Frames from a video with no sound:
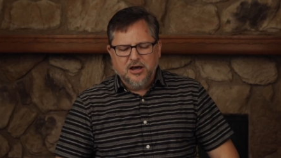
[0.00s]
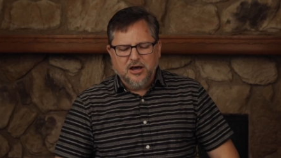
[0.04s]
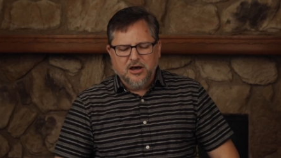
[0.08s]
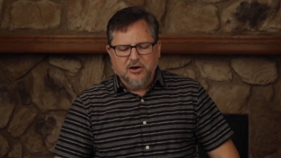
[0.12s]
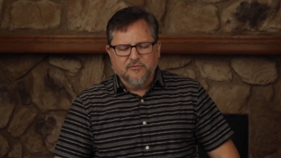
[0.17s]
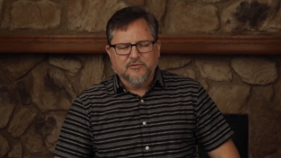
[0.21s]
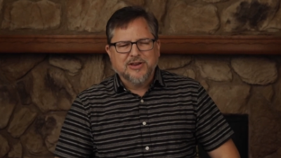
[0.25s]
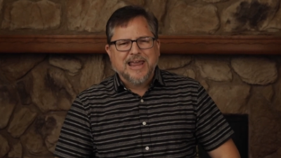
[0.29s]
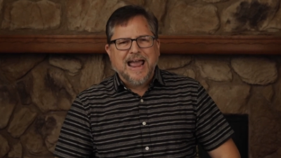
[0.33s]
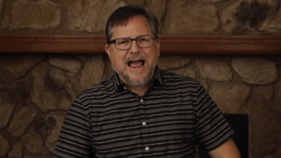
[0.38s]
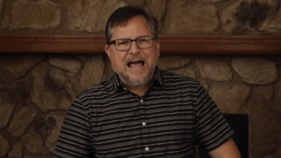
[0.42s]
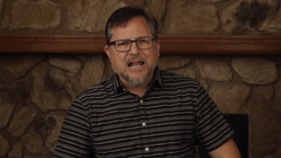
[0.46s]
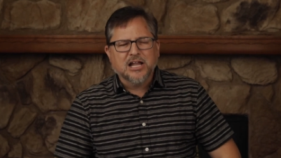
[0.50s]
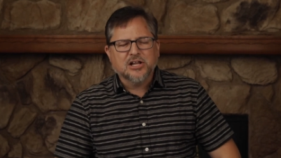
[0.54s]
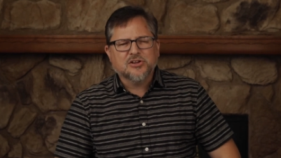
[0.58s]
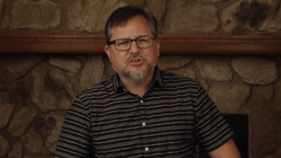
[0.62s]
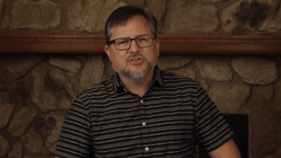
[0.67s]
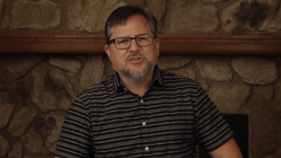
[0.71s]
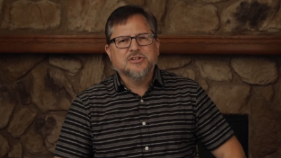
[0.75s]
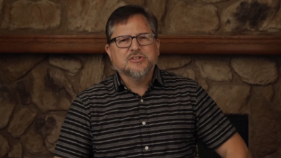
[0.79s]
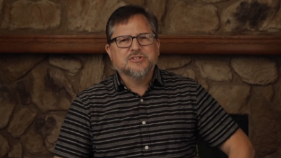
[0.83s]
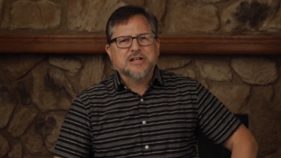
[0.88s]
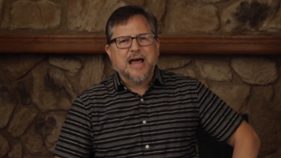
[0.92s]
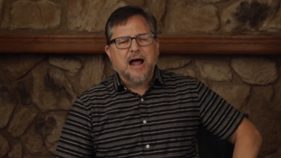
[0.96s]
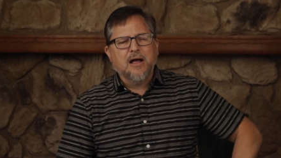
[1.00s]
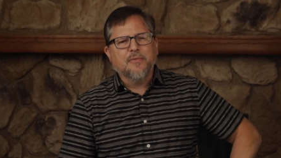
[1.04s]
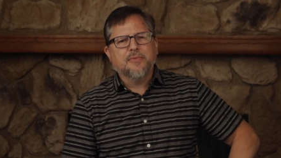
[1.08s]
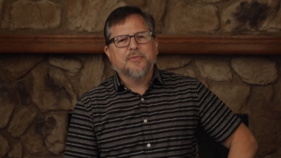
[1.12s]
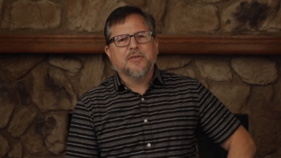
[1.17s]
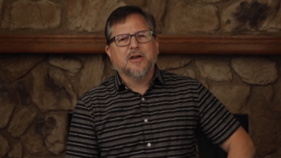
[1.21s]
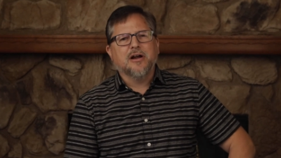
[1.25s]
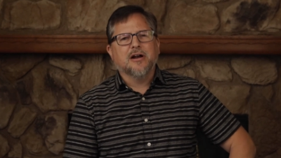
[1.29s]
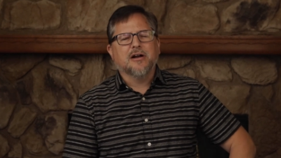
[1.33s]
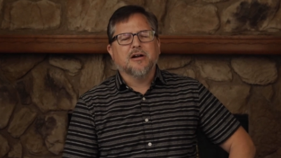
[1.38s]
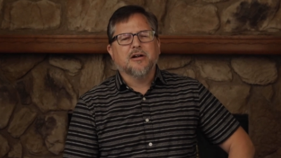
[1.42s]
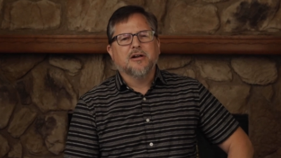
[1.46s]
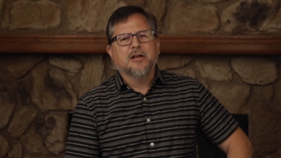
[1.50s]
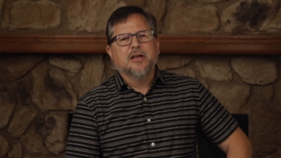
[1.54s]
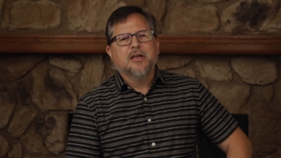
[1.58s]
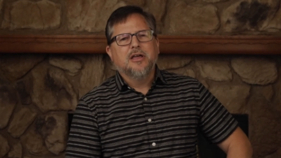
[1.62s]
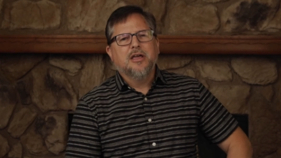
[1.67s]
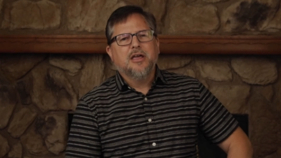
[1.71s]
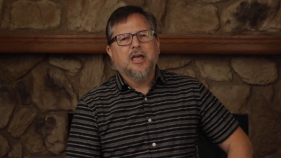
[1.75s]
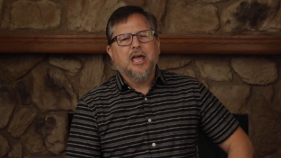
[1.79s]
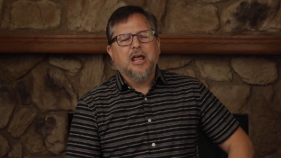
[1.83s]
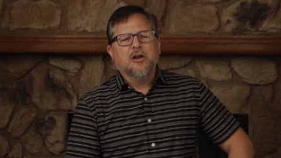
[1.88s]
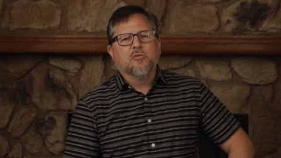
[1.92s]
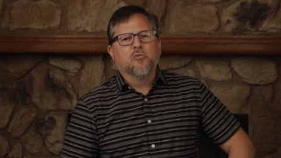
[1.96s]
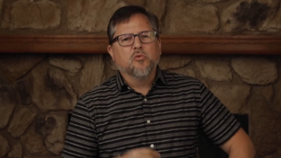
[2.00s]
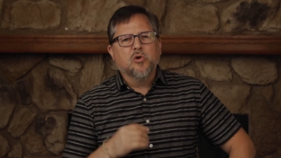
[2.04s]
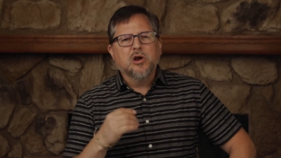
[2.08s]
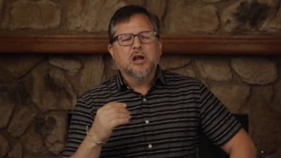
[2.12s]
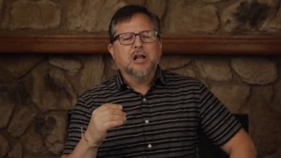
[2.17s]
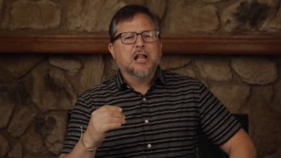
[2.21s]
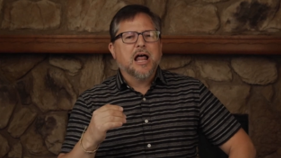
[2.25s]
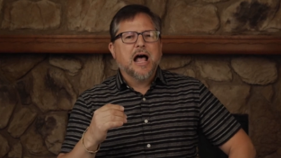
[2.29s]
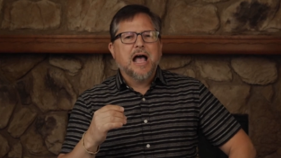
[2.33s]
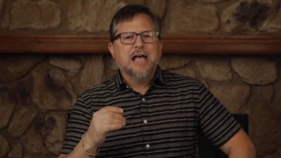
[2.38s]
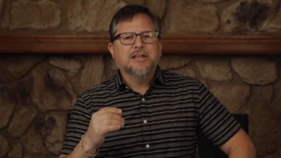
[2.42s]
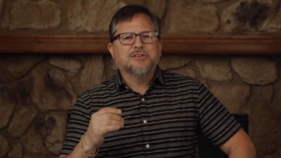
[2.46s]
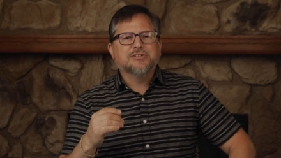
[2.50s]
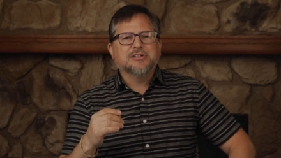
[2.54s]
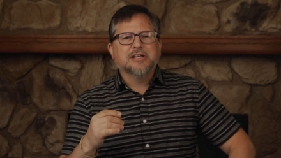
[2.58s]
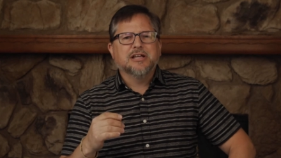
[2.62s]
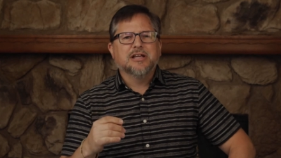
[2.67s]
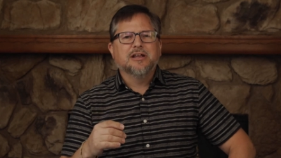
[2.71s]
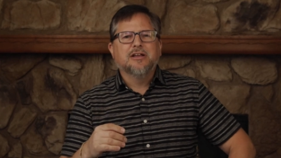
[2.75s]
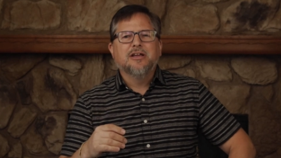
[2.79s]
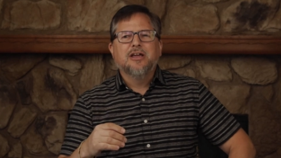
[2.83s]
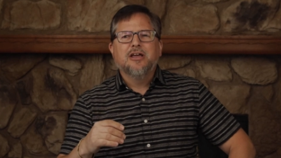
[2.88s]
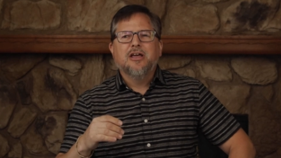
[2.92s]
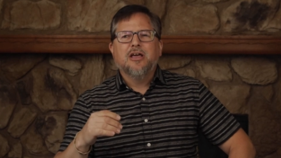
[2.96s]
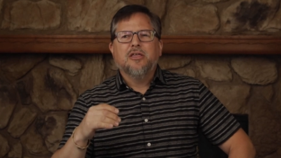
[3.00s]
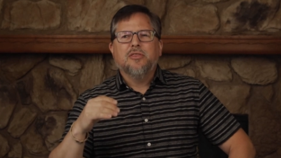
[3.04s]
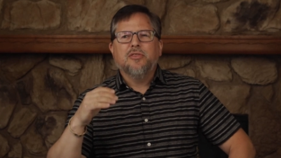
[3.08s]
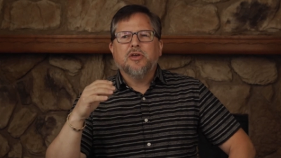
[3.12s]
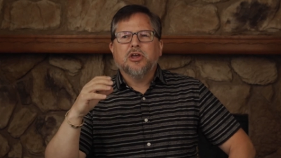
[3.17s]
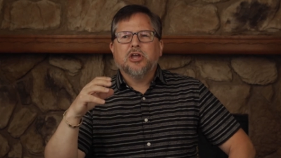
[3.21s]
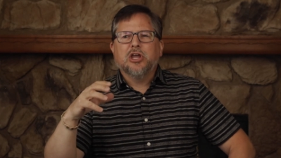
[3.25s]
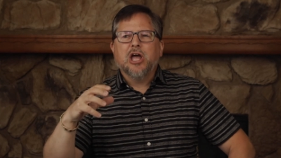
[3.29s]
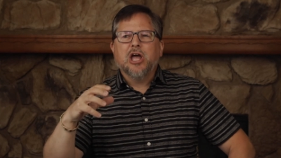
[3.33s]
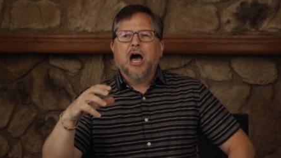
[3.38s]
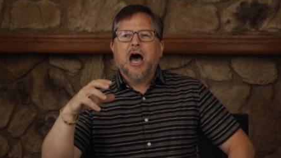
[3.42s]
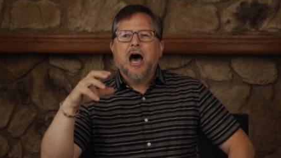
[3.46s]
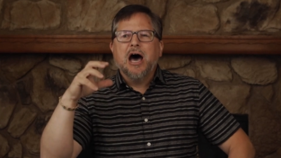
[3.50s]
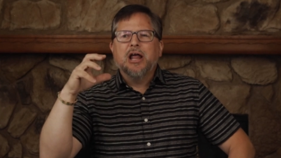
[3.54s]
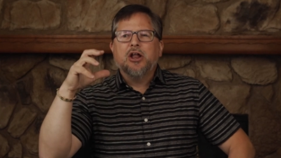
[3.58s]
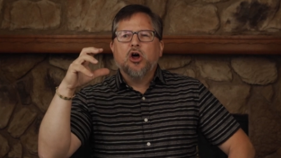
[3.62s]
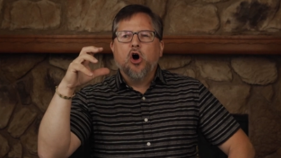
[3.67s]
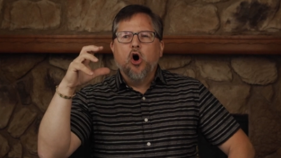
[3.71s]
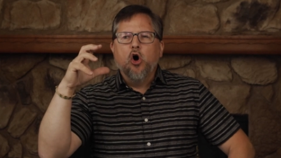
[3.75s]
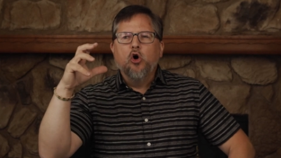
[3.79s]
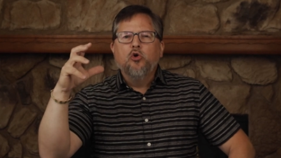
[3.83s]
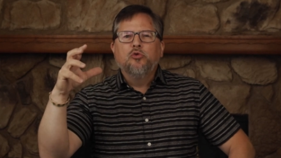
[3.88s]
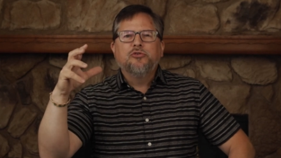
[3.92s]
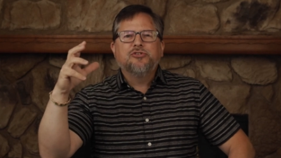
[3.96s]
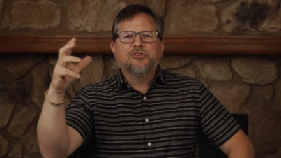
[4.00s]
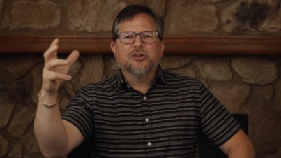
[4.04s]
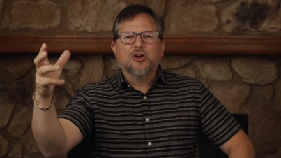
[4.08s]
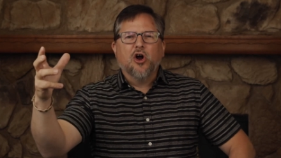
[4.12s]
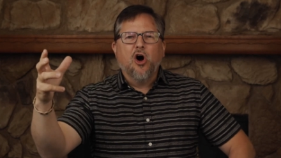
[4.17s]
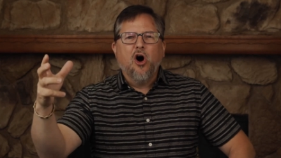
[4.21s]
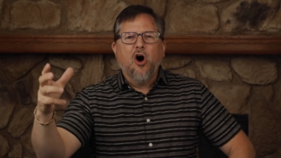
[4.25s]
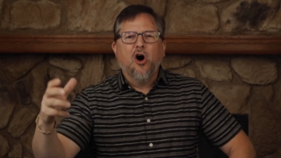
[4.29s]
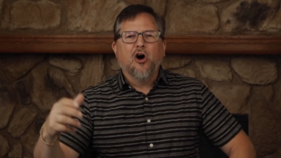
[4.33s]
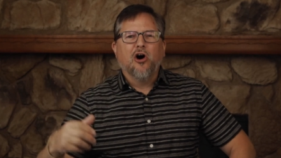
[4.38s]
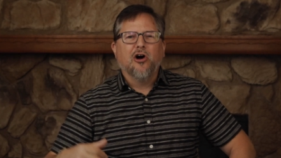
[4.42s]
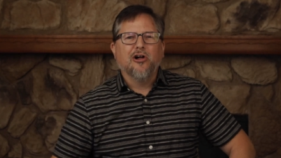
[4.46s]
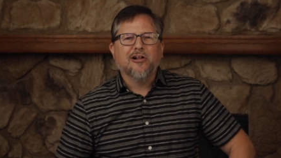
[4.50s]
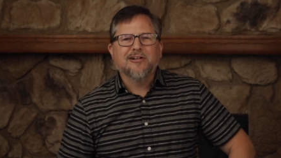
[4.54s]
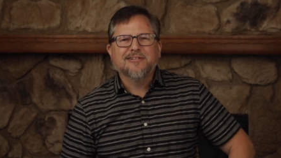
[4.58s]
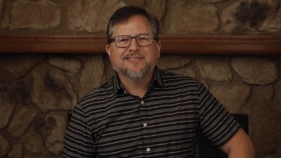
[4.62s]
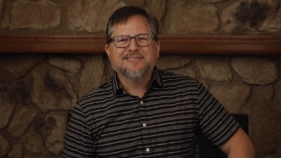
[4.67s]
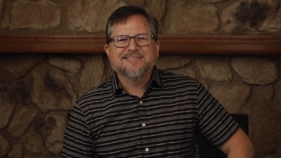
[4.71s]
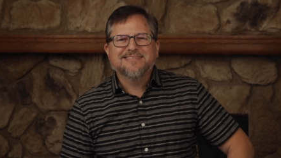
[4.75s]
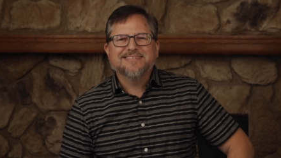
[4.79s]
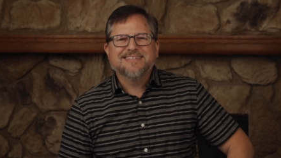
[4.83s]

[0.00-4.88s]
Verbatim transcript: of galaxies out there and realizing that God owns it all.